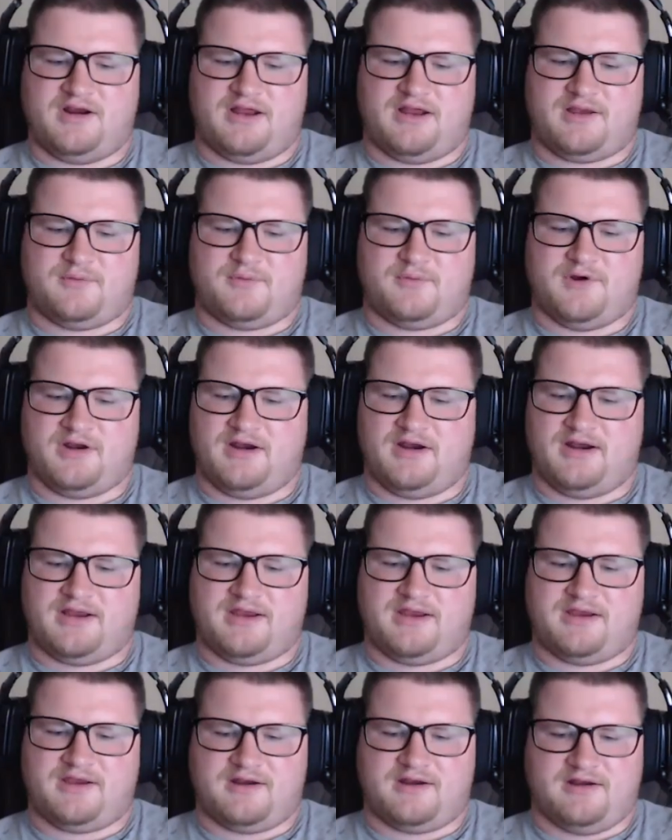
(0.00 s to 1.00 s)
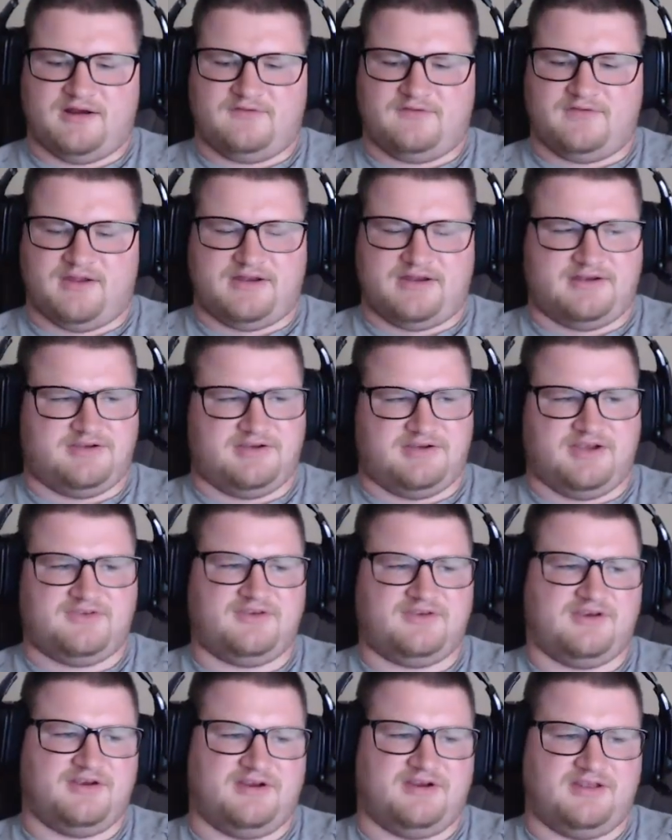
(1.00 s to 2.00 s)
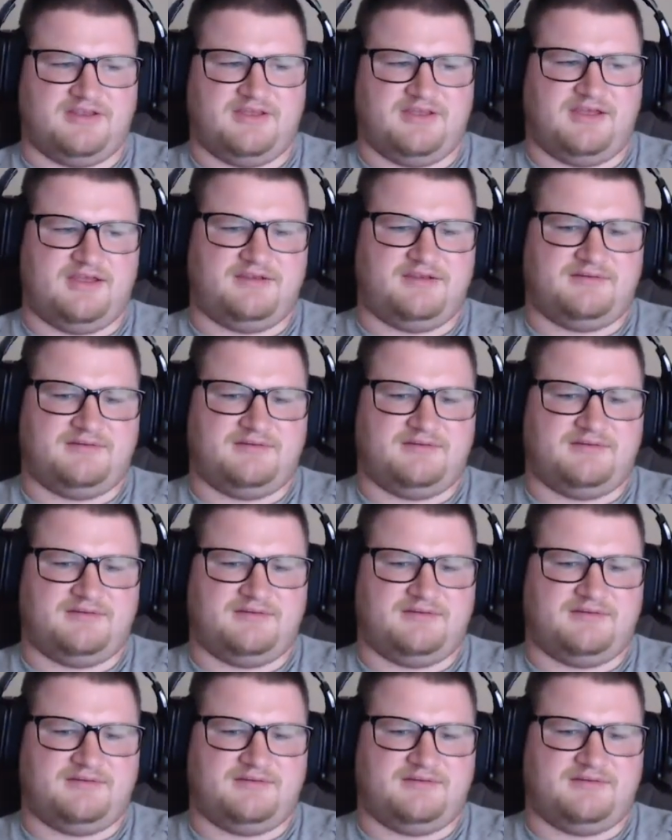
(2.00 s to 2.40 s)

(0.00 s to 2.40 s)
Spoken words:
where did I get cut off at? Did you guys hear any of that?